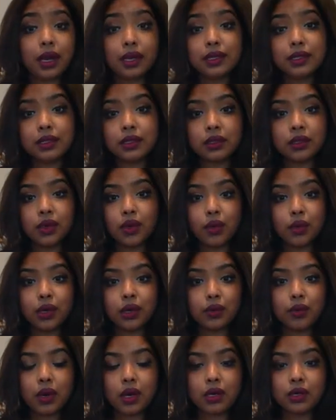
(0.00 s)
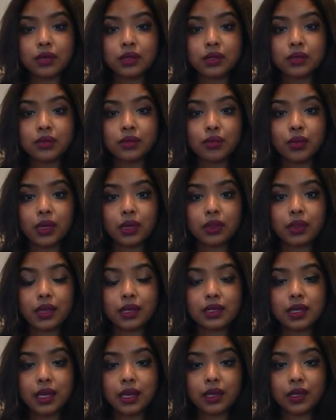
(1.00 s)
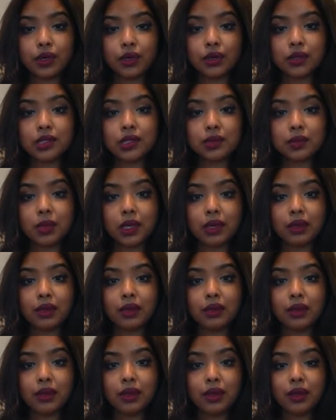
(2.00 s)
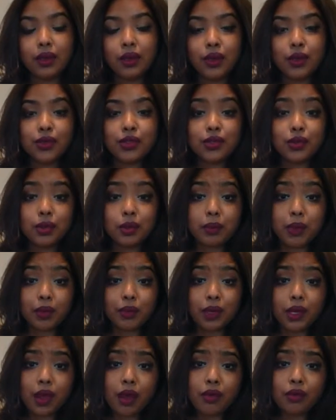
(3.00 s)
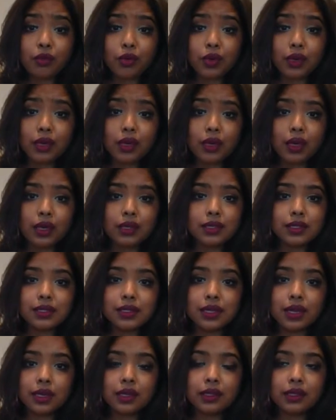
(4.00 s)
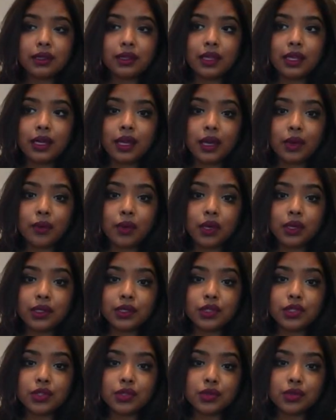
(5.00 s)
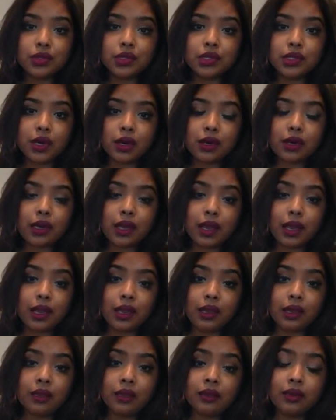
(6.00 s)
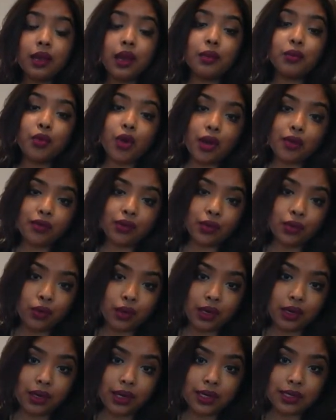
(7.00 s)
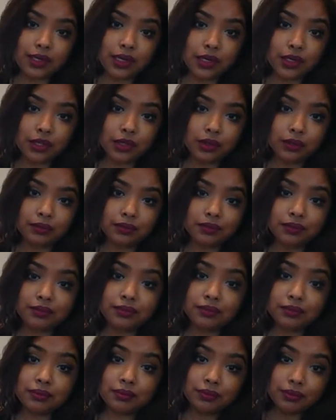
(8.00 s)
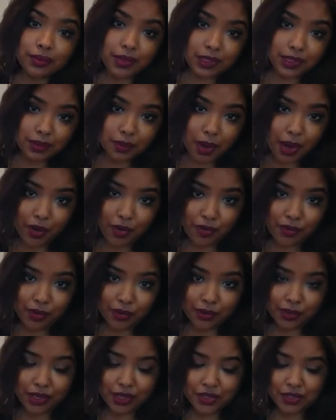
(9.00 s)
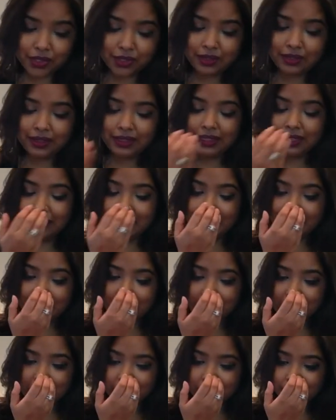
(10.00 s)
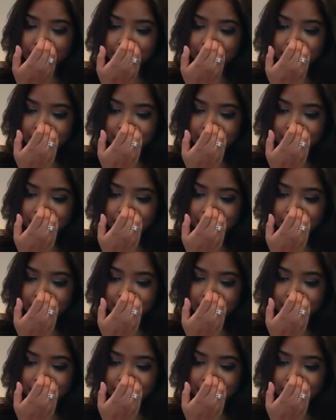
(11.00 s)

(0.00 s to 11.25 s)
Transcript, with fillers: I didn't know what it was when they diagnosed me. So in my recovery, I decided that I wanted to start a nonprofit organization, the Sumaira Foundation, um,